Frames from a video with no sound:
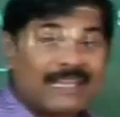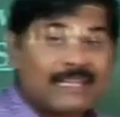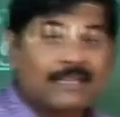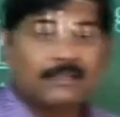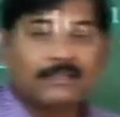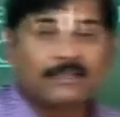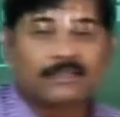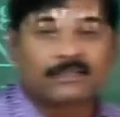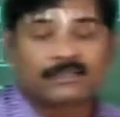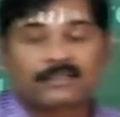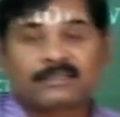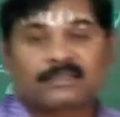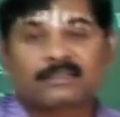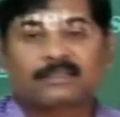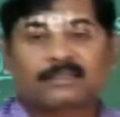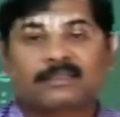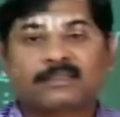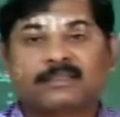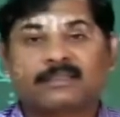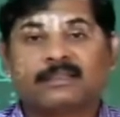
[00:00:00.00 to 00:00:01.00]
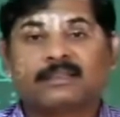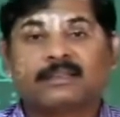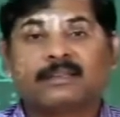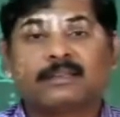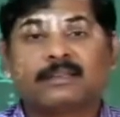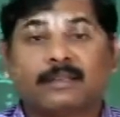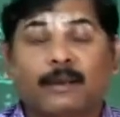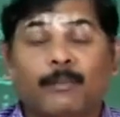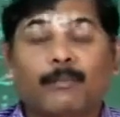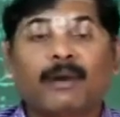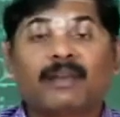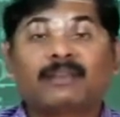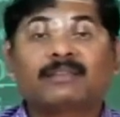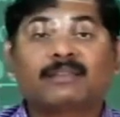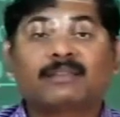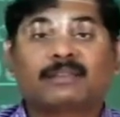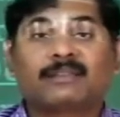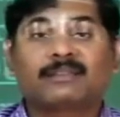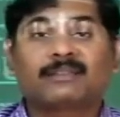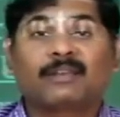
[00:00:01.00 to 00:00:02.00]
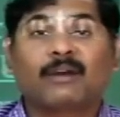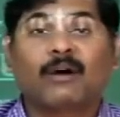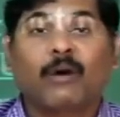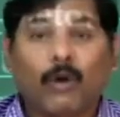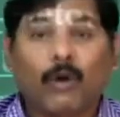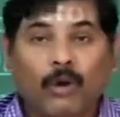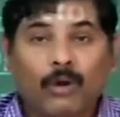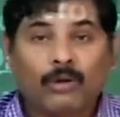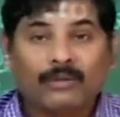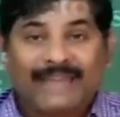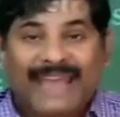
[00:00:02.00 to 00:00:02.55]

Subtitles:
years. The persons or